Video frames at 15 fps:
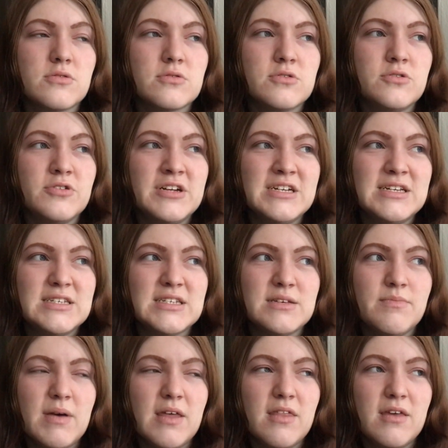crazy
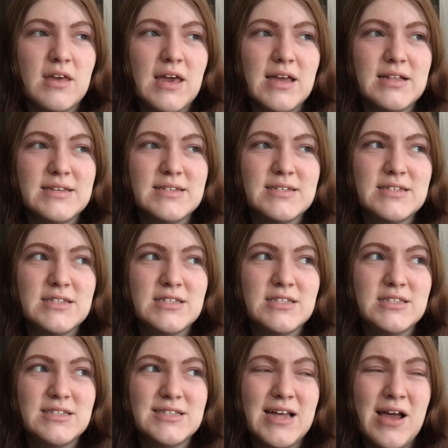by the end,
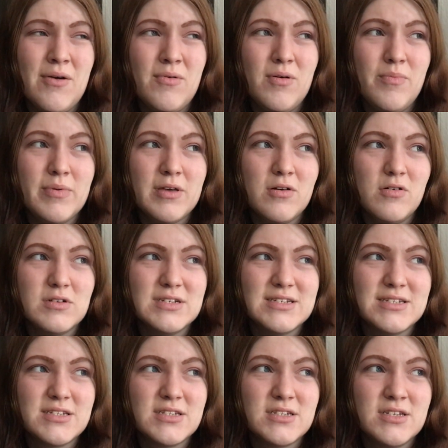I will be
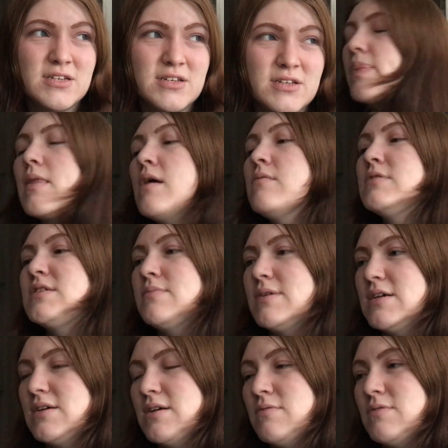honest. It was a
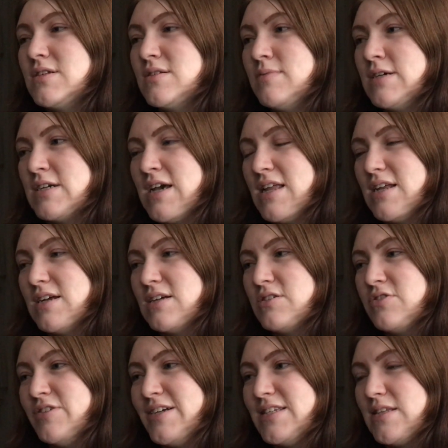bit kind of
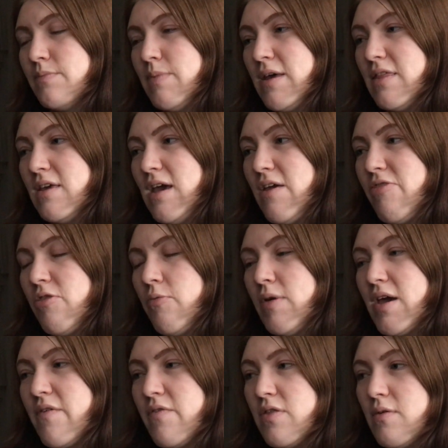crazy by the end, the way
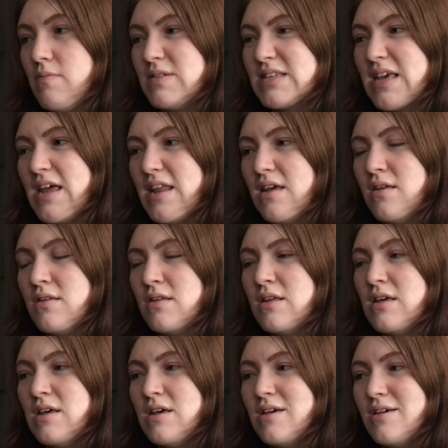everything was kind of
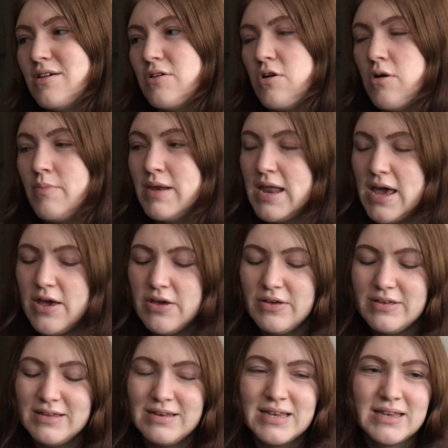coming out
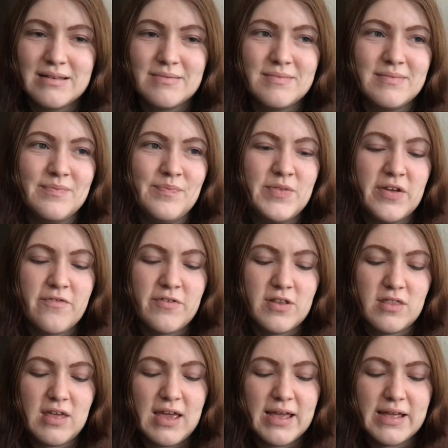and different
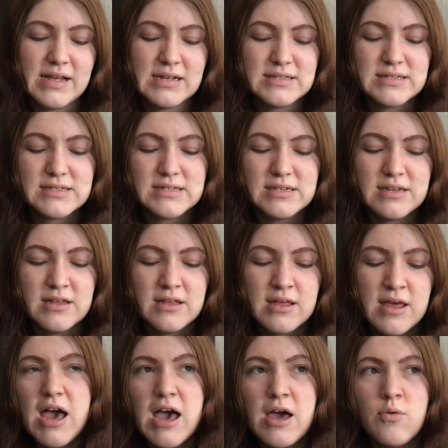things, and
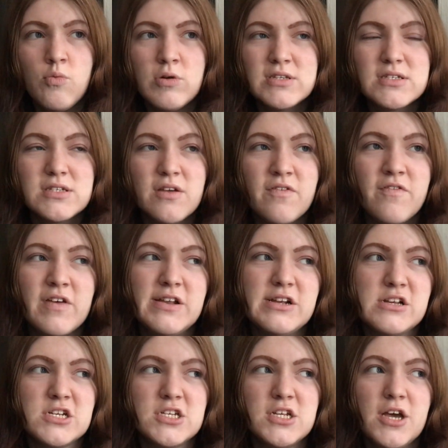once I
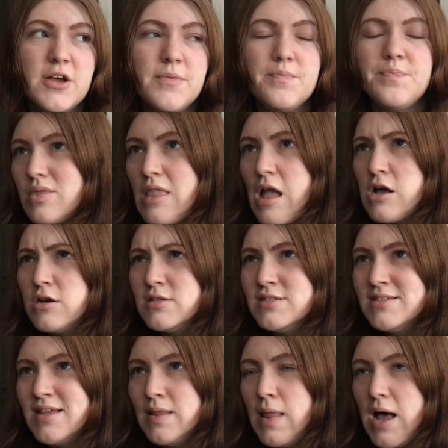finished it, because of
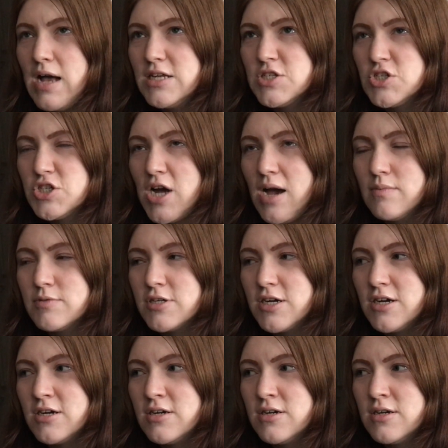the last chapter,